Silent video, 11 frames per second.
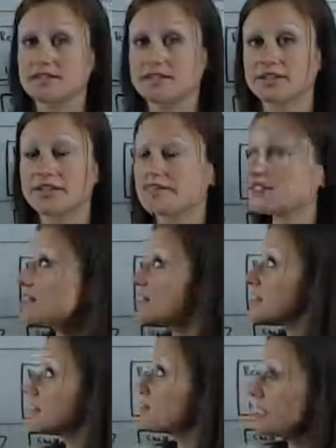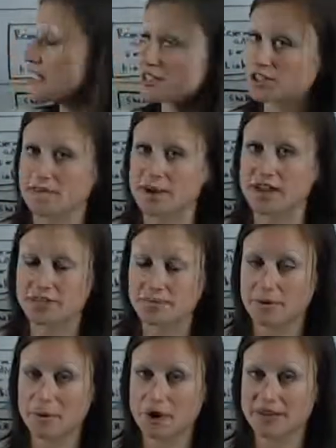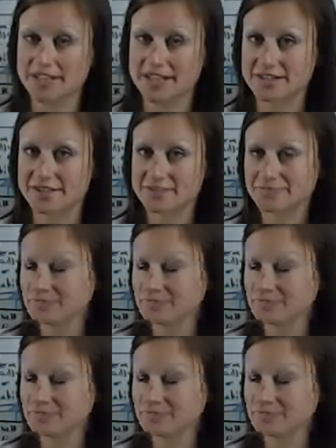like this customer deduction management process.